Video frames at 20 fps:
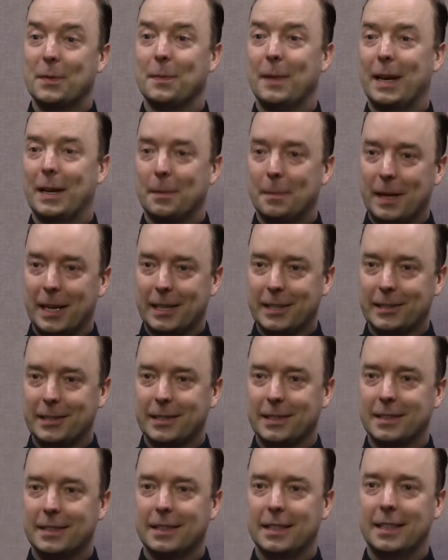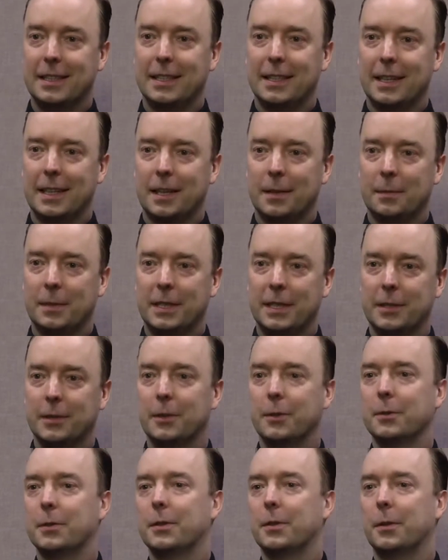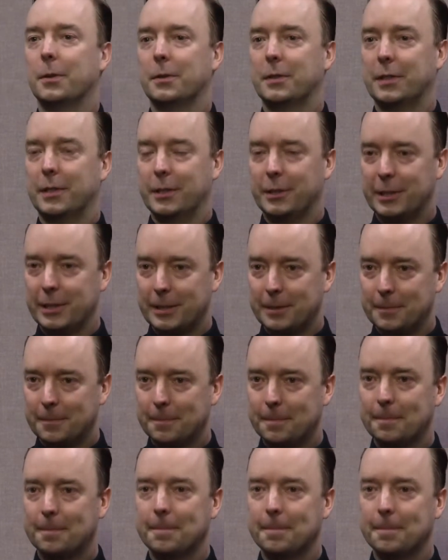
is Matt Pogodzinski. I'm an ear, nose, throat surgeon.